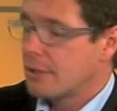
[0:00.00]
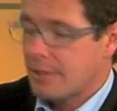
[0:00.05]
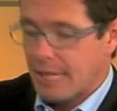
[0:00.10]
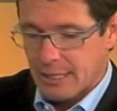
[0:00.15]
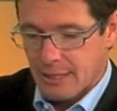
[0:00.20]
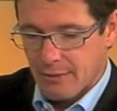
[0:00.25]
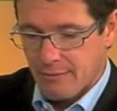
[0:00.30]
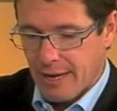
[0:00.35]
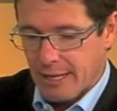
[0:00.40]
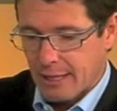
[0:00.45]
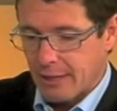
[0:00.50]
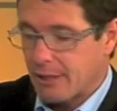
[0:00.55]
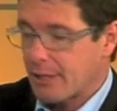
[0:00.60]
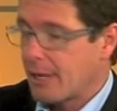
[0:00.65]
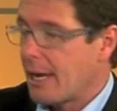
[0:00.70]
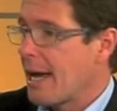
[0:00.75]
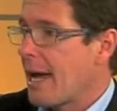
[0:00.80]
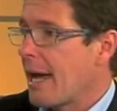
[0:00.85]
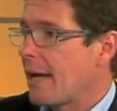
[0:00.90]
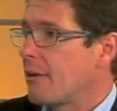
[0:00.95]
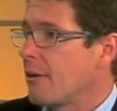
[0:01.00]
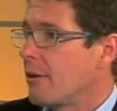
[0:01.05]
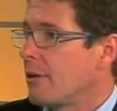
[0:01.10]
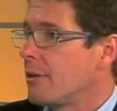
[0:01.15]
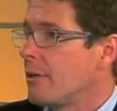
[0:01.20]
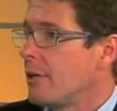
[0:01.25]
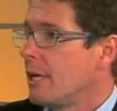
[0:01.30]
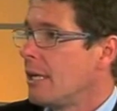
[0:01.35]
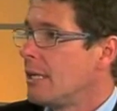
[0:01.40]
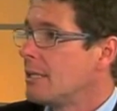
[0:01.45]
that's a value that I had
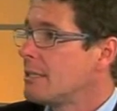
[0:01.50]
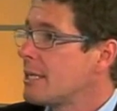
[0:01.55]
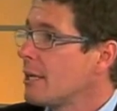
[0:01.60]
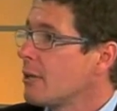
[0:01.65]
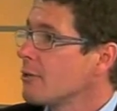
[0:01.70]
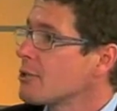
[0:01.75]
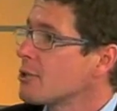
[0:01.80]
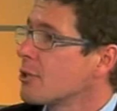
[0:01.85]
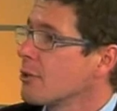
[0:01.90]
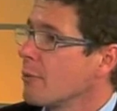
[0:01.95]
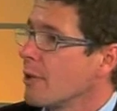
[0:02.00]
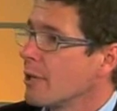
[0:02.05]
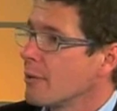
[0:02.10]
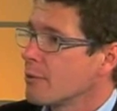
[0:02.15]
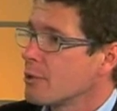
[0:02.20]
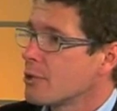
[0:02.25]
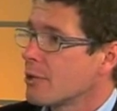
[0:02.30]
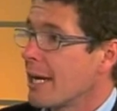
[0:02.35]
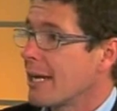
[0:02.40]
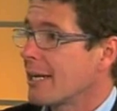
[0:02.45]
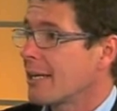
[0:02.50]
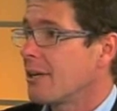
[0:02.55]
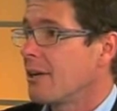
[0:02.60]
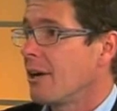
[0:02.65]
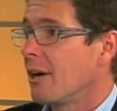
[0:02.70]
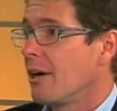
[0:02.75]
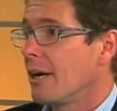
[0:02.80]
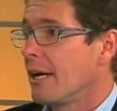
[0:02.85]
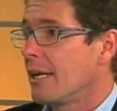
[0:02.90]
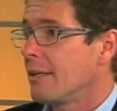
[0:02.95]
on Telstra when it was trading at
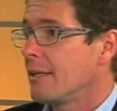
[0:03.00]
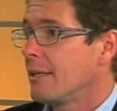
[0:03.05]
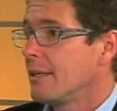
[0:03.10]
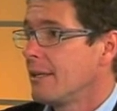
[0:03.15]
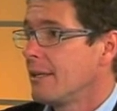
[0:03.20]
$9.